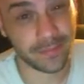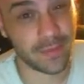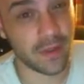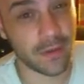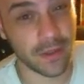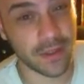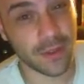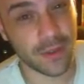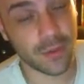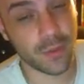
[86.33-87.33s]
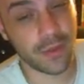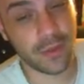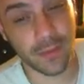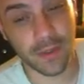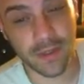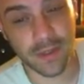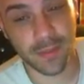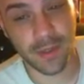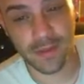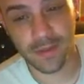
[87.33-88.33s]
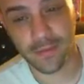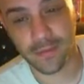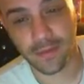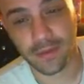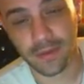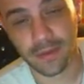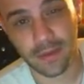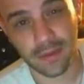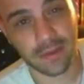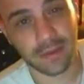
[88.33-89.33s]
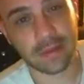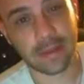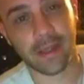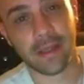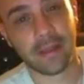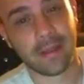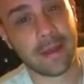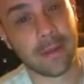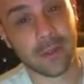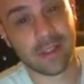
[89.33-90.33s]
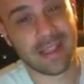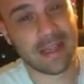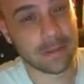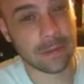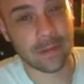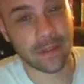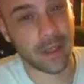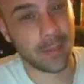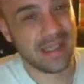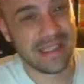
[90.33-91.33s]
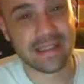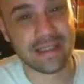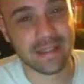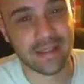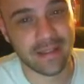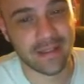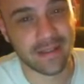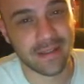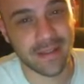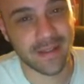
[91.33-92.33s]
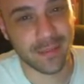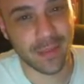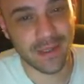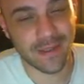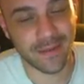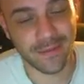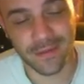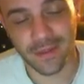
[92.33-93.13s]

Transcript: They are extremely expensive, like $1,000 a piece expensive.